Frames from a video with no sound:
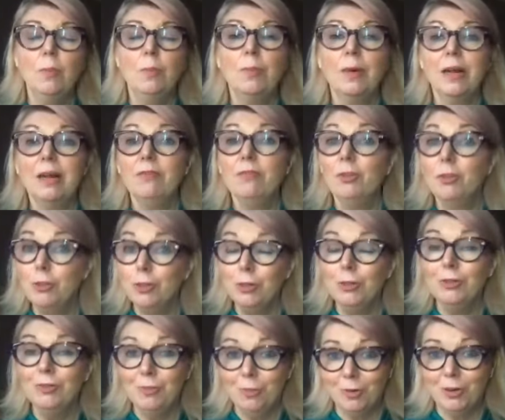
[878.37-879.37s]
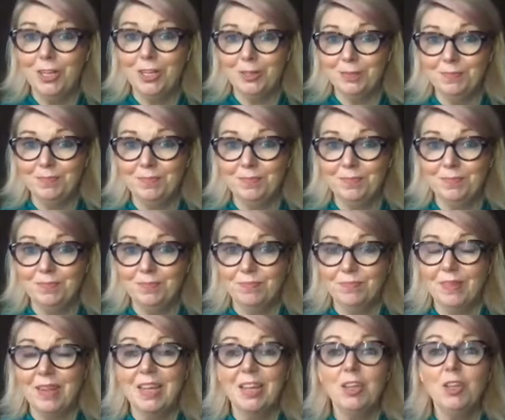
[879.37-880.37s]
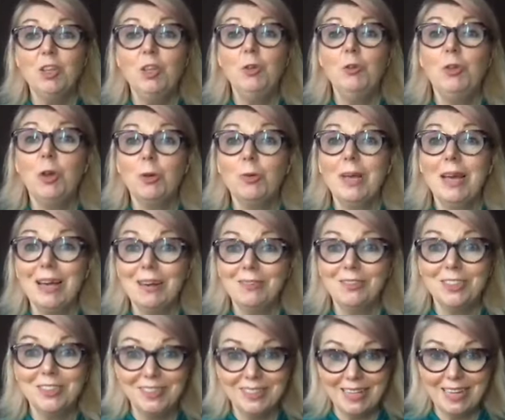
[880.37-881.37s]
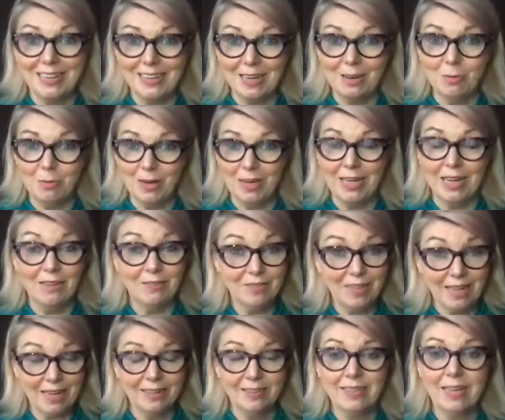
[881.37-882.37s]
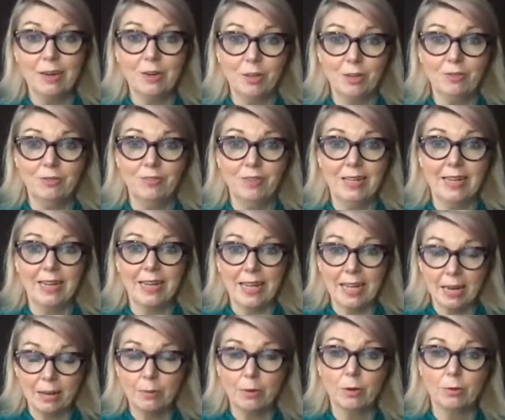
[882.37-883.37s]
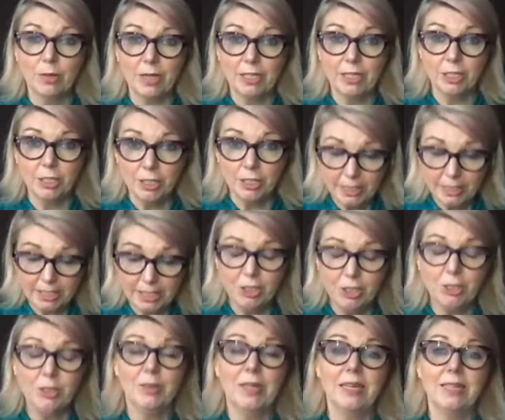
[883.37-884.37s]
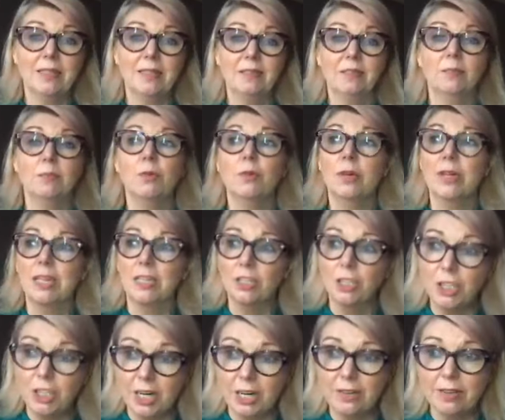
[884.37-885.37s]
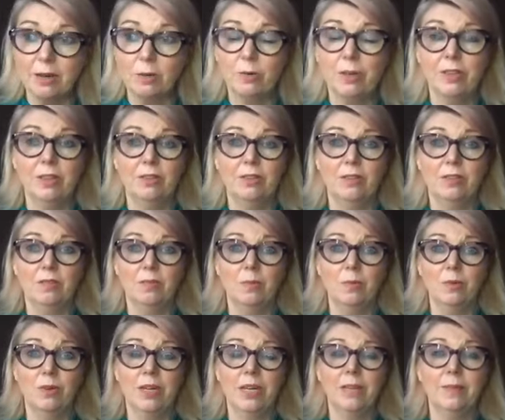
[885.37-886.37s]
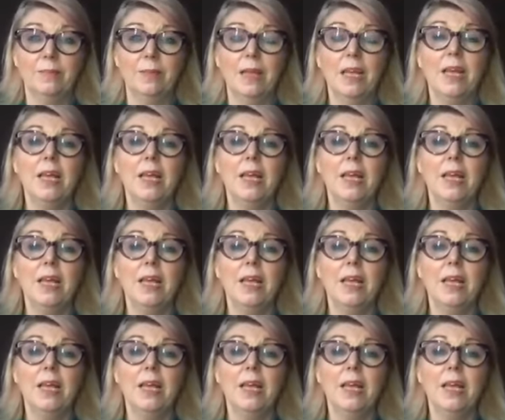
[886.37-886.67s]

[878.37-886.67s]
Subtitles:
But I have good news for you. You don't have to stay that way if that is how you're feeling. And I'm going to teach you that this morning and share that with you this morning.